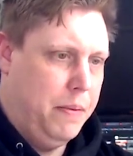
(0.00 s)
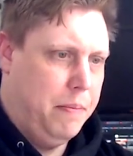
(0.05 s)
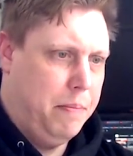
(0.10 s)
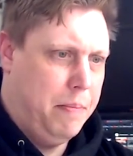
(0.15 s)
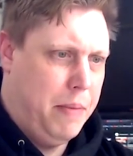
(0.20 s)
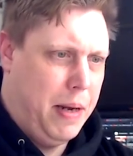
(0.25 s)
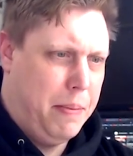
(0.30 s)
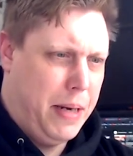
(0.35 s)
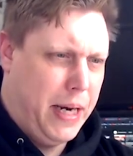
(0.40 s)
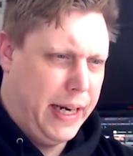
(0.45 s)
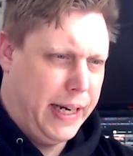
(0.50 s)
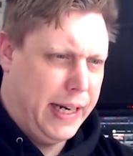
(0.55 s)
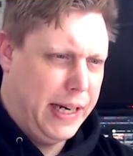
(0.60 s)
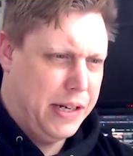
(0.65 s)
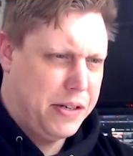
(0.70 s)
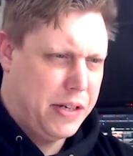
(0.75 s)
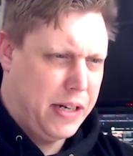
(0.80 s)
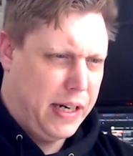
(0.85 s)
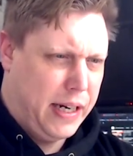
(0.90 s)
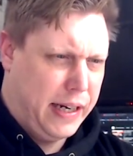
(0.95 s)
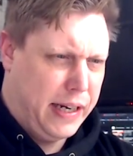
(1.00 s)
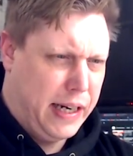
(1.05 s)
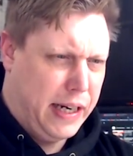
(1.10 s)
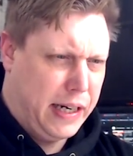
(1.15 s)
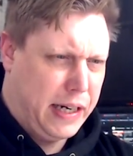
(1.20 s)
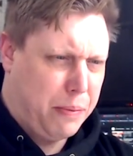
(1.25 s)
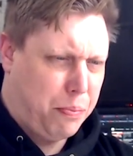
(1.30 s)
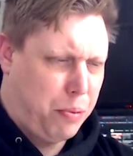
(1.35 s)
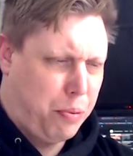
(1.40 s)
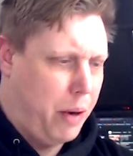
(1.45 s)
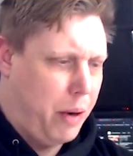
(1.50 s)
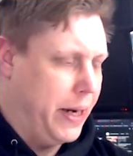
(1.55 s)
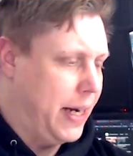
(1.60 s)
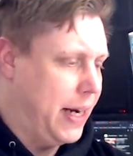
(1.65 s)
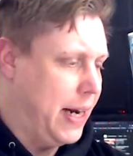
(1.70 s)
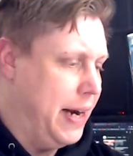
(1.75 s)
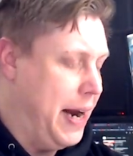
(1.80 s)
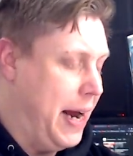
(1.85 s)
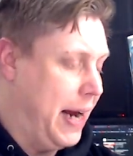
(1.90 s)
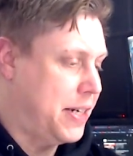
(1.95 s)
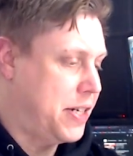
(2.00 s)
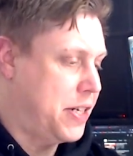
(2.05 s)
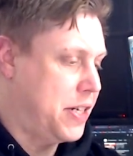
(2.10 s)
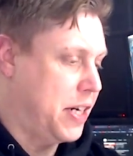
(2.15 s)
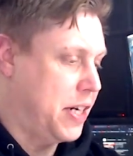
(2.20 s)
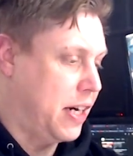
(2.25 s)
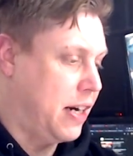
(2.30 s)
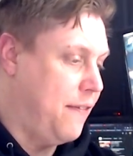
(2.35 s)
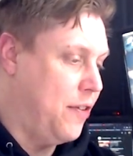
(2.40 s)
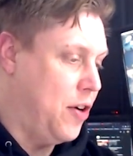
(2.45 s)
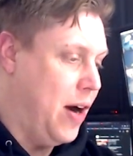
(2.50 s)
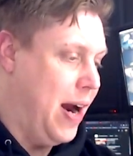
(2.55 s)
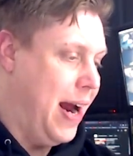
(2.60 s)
maybe, I guess it probably connects to cover